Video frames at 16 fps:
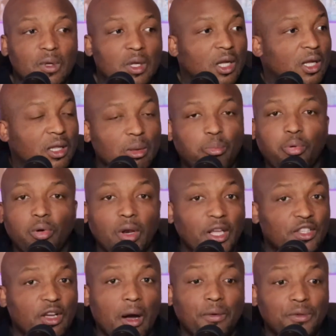The police
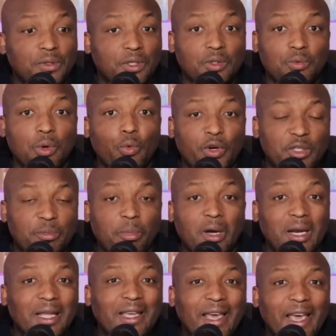officers who
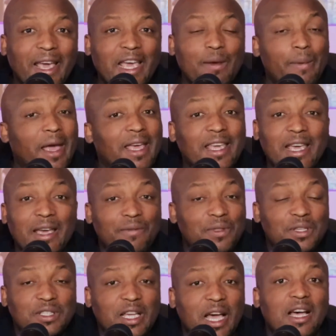responded came and gave
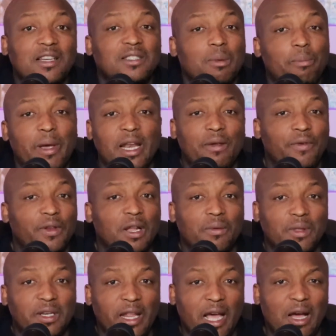these guys the benefit of the
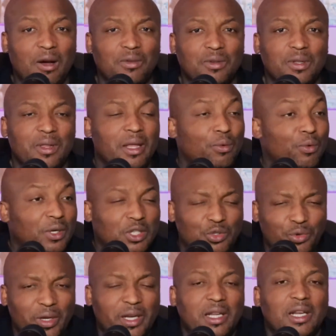doubt. They were
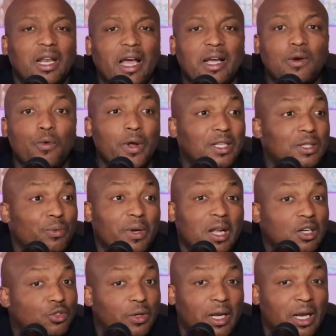treated like queens. They were not
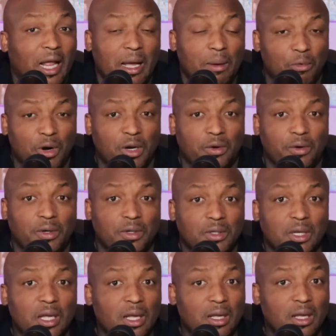treated like murderers,
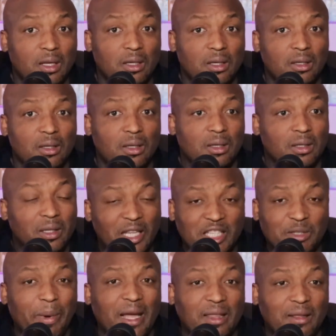
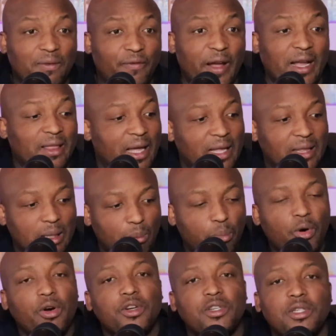despite the fact that the
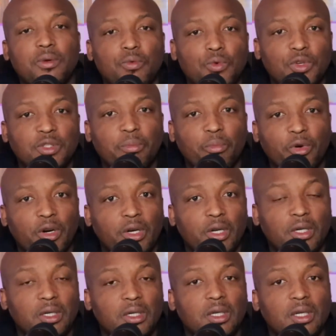person who was murdered
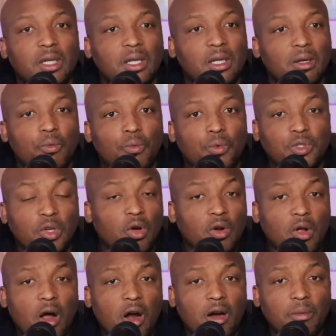was
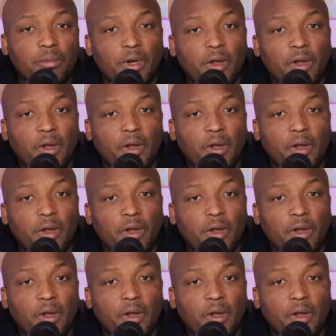unarmed.